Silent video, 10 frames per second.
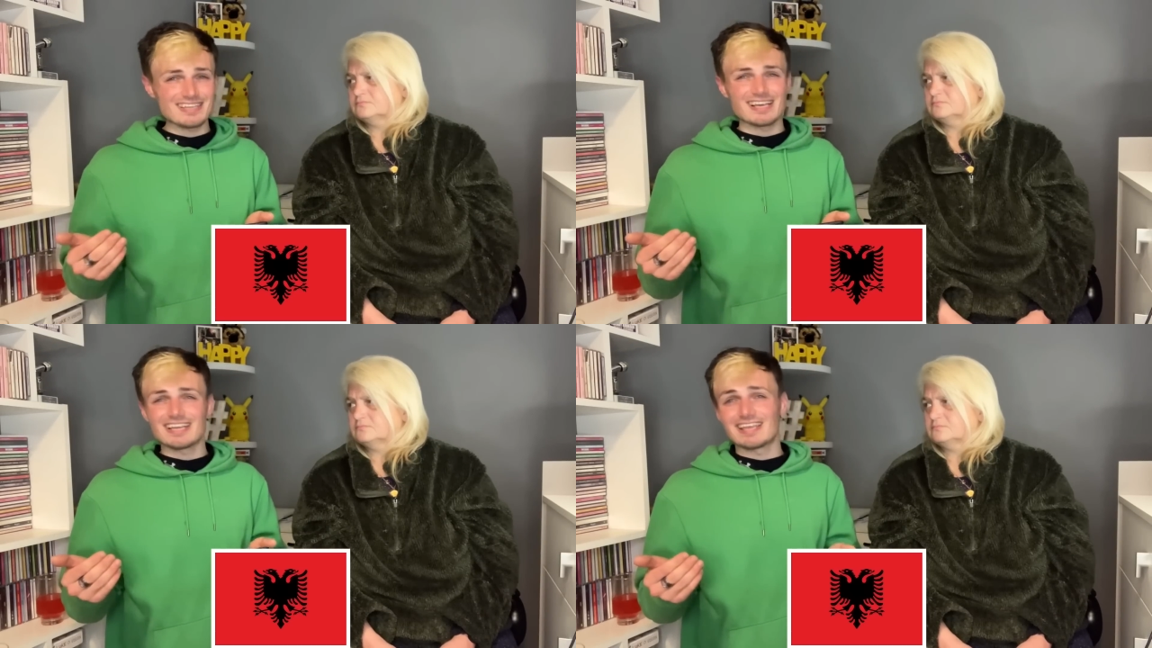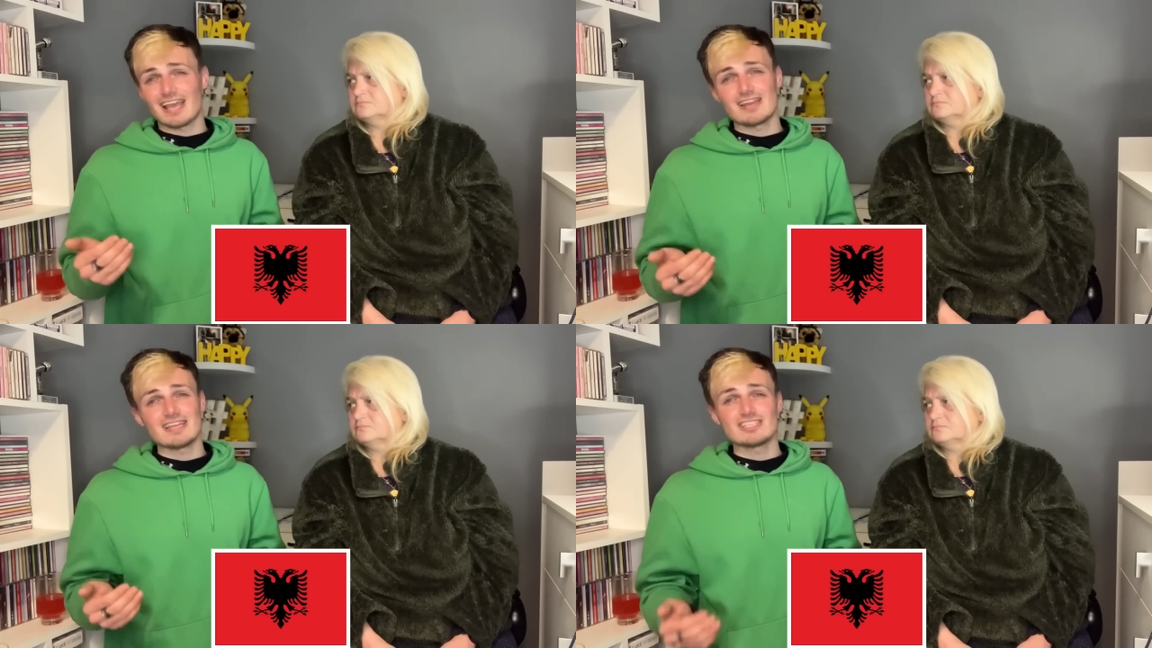Speaker 1: again,
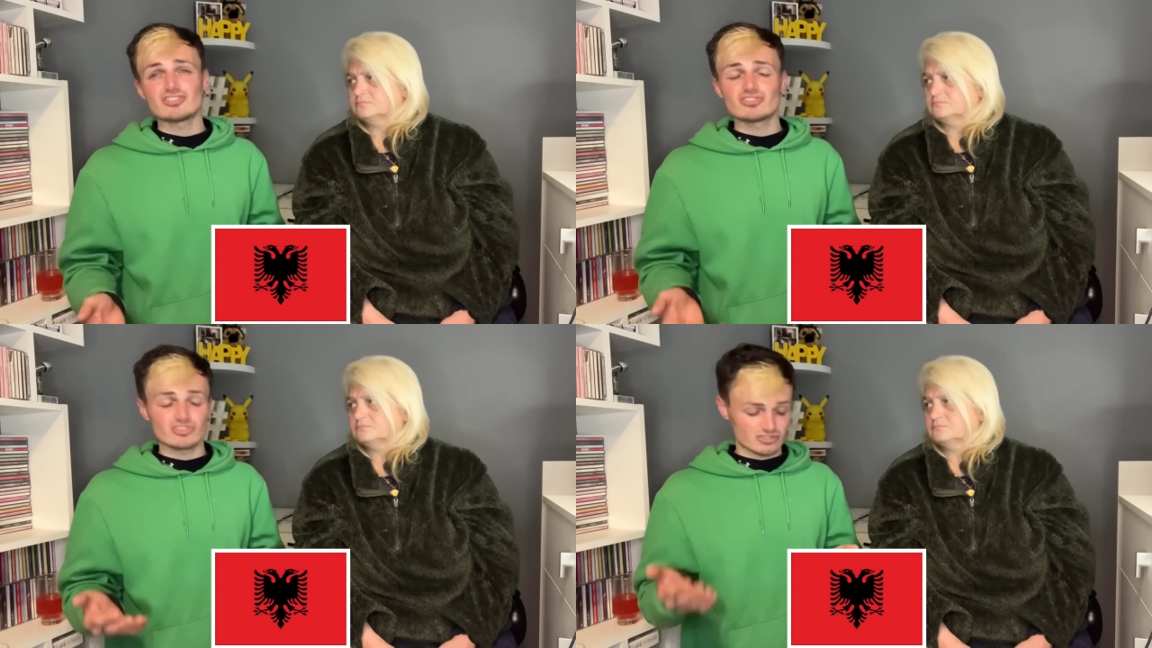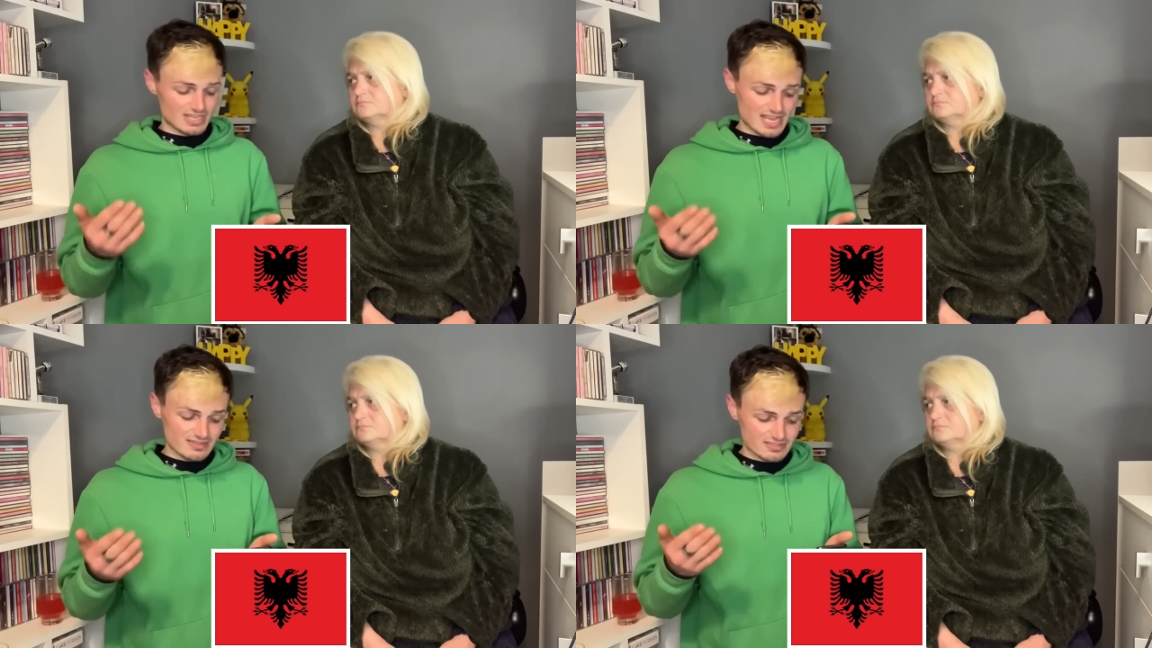it just doesn't
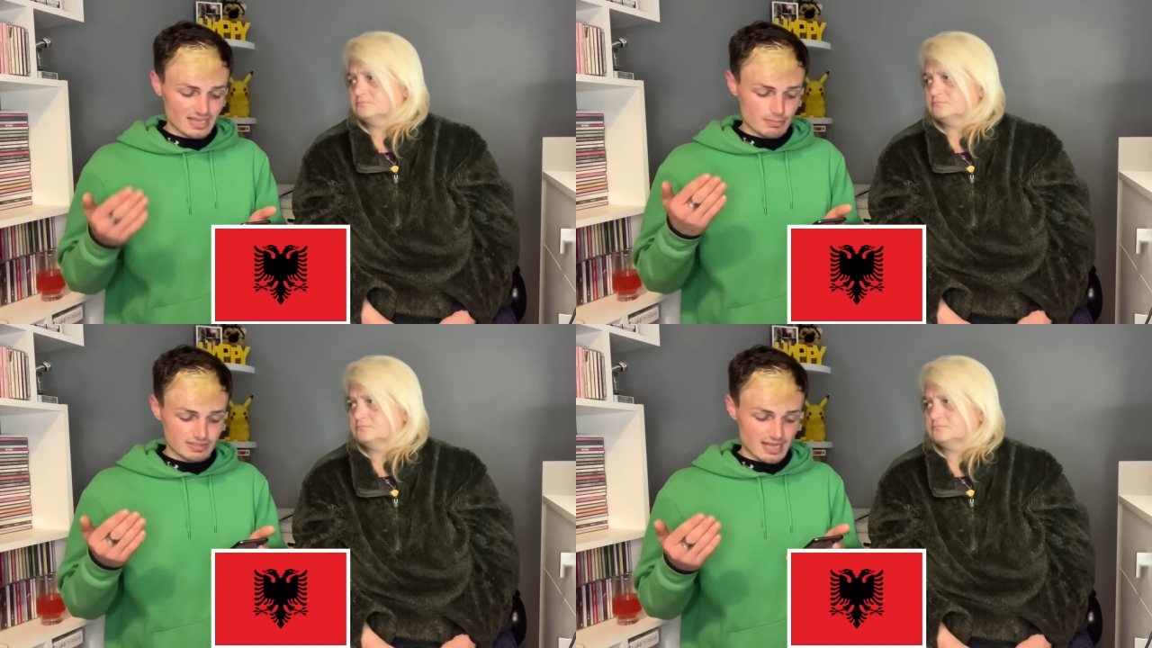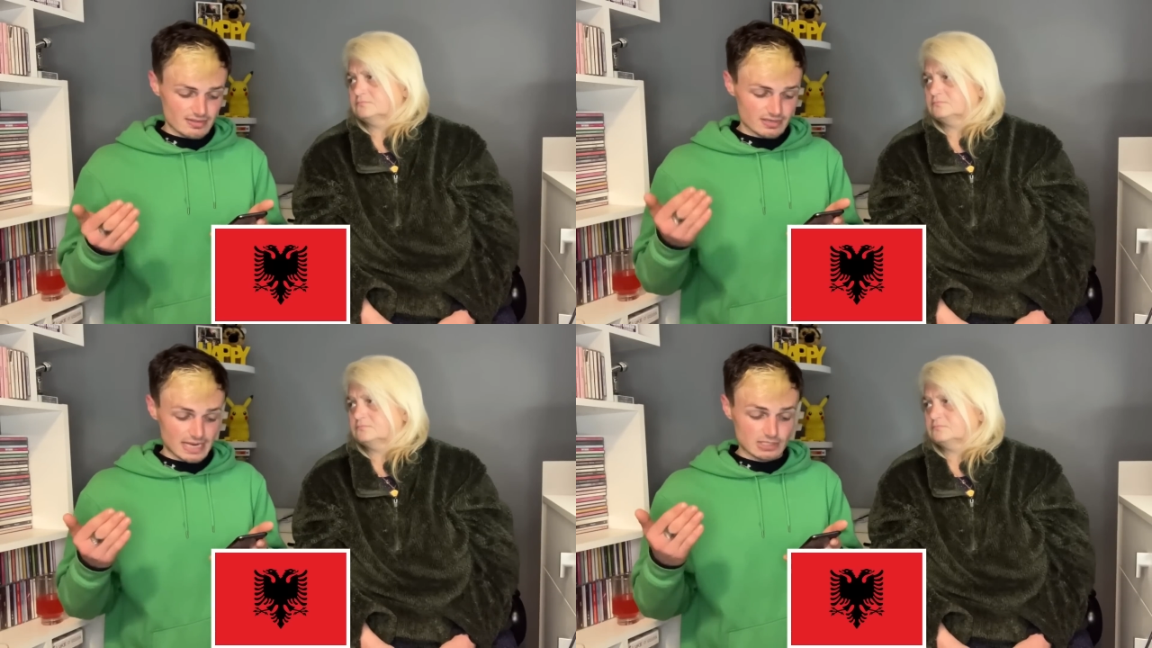hit the same standard
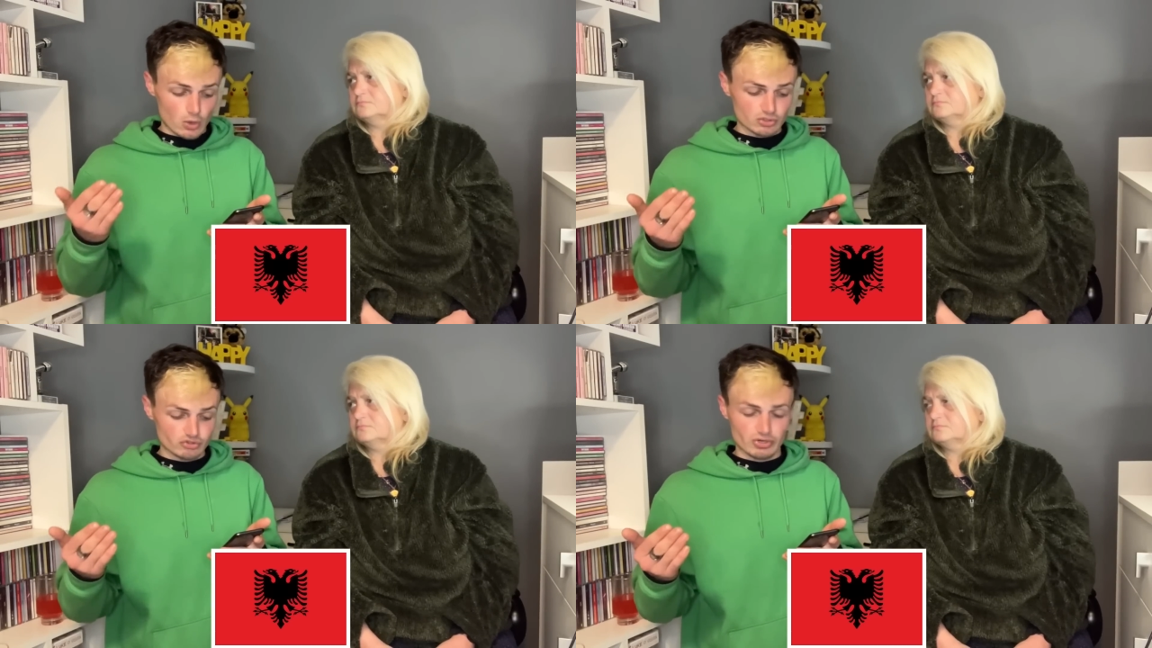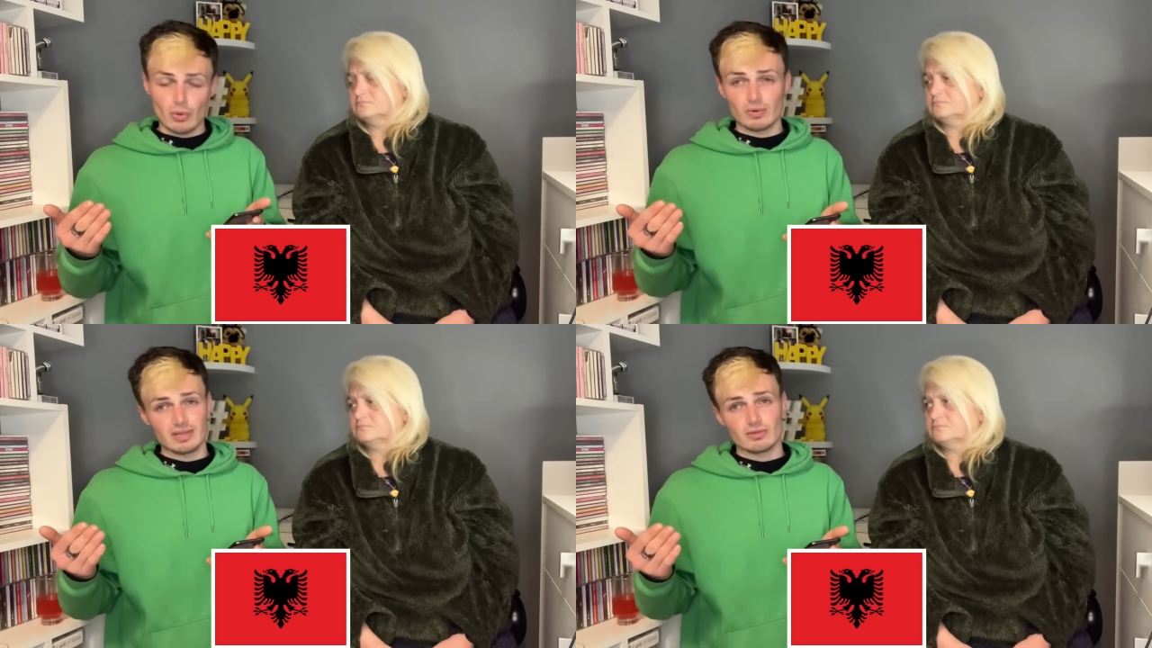as Austria or
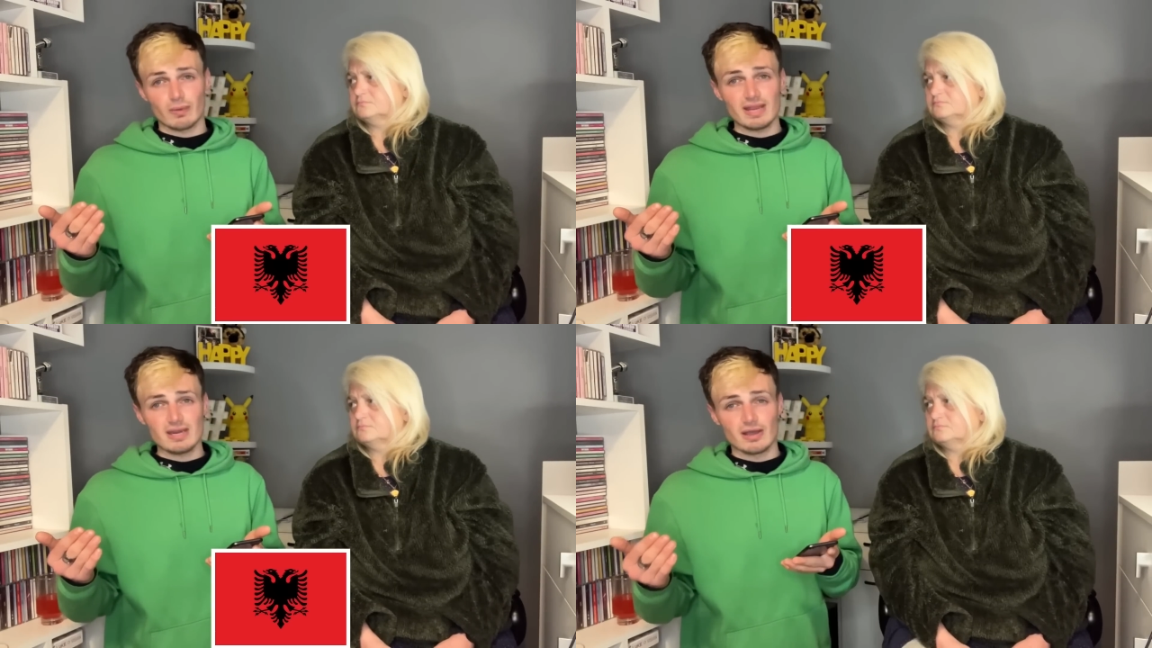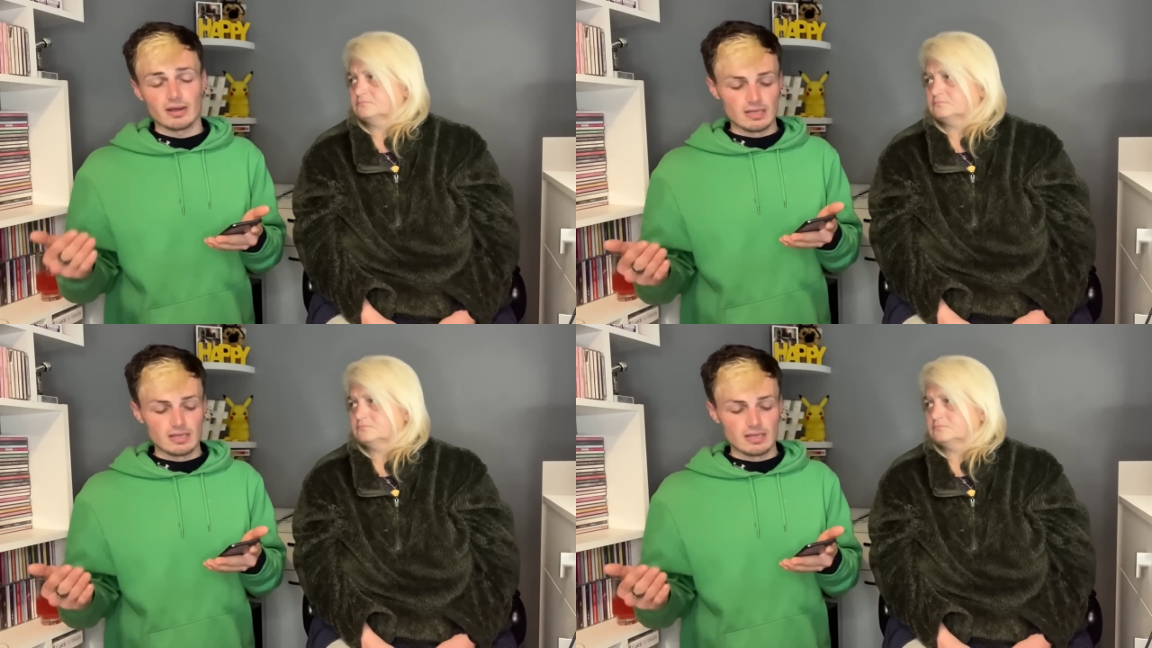Lithuania.